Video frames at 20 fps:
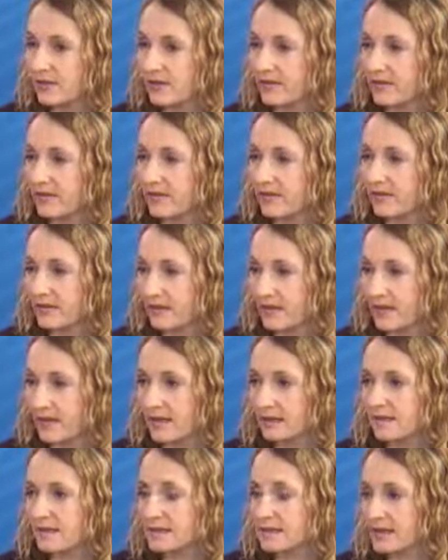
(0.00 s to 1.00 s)
but
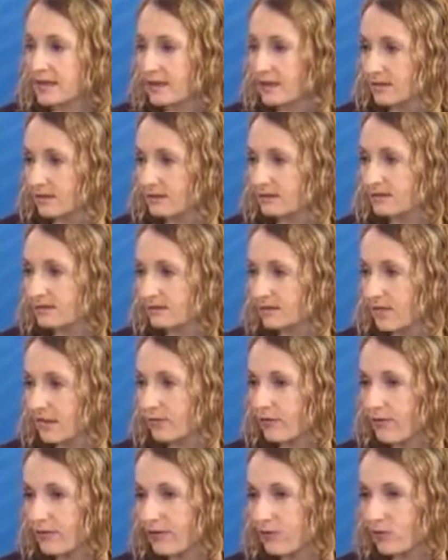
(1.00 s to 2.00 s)
then still
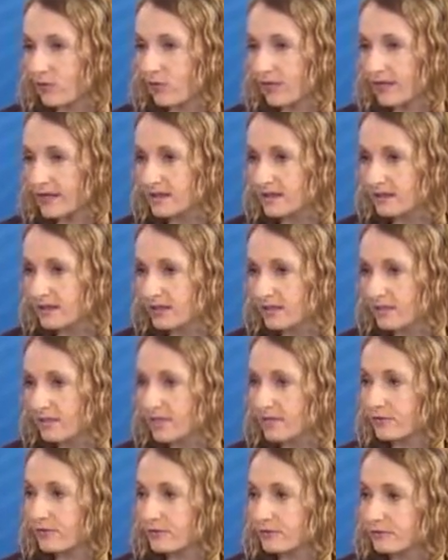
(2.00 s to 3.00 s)
a very long way to go
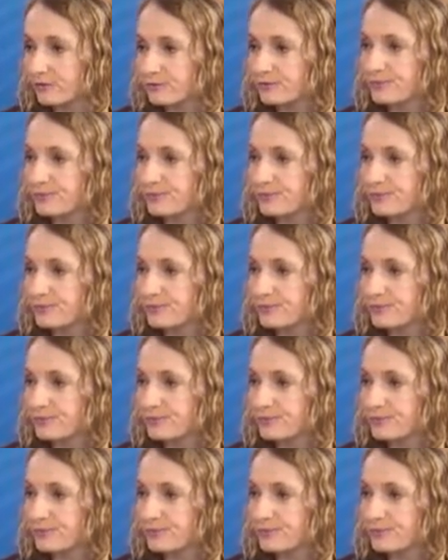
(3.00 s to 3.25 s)
before.